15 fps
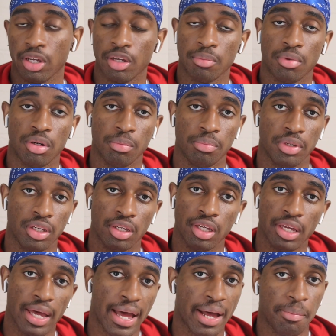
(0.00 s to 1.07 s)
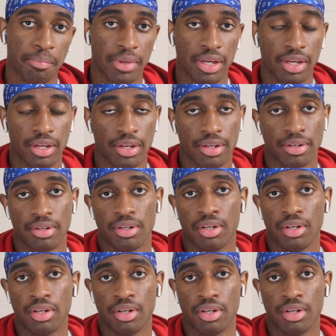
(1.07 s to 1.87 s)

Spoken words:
MLB, Hatman.